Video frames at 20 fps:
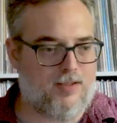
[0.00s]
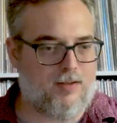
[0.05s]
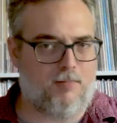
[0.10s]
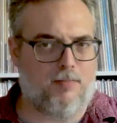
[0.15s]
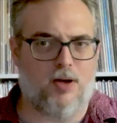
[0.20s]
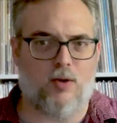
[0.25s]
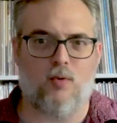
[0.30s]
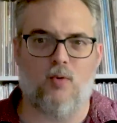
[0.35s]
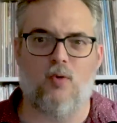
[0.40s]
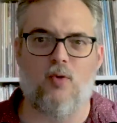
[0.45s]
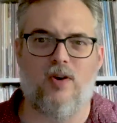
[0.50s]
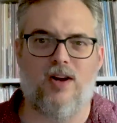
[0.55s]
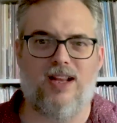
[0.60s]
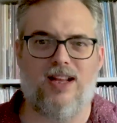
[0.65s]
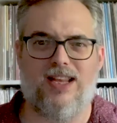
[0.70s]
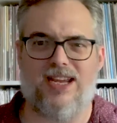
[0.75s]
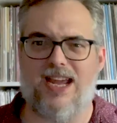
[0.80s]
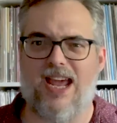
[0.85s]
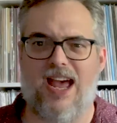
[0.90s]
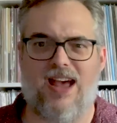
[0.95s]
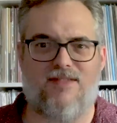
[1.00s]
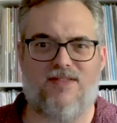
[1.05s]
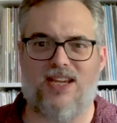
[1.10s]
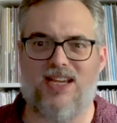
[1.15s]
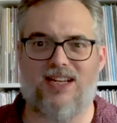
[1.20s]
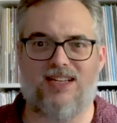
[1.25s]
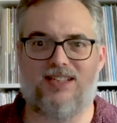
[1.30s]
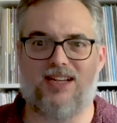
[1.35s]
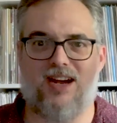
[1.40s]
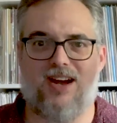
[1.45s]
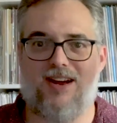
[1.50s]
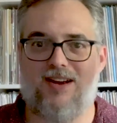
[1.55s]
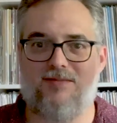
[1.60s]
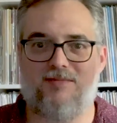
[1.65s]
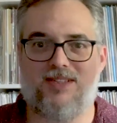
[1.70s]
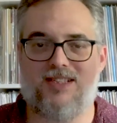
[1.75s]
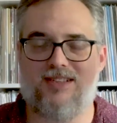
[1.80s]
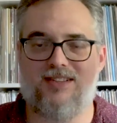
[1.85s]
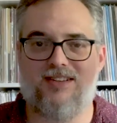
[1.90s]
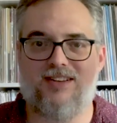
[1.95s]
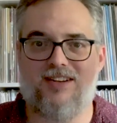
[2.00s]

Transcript: but really heavy at times.